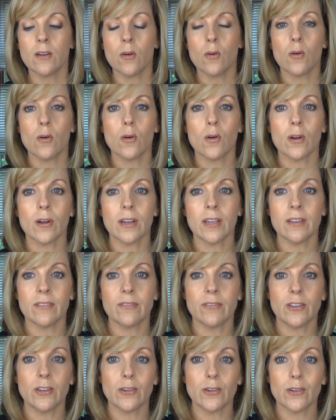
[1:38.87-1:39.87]
or
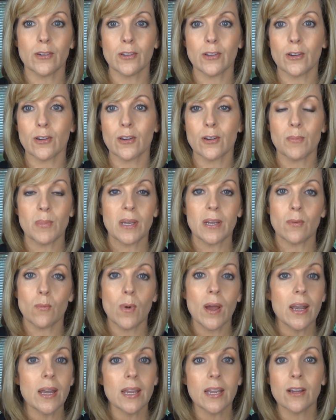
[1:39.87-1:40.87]
if you're going to be at a
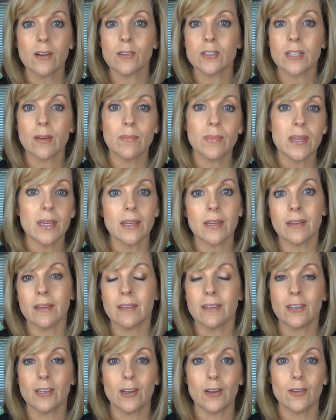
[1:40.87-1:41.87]
wedding or something
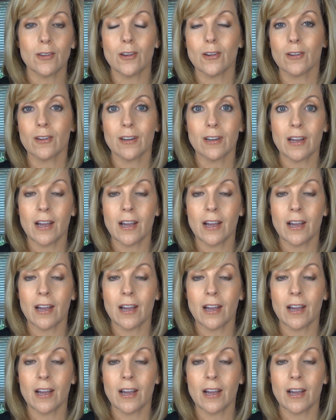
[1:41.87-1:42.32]
and your